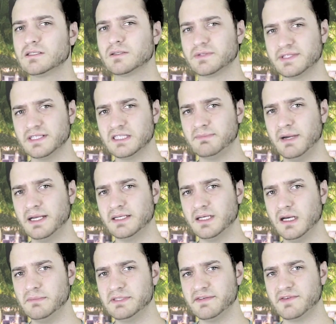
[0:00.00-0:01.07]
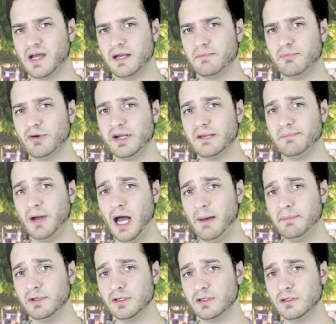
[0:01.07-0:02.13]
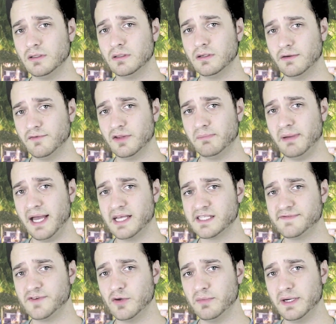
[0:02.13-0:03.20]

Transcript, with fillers: So since my dubs have gotten pretty popular over the past few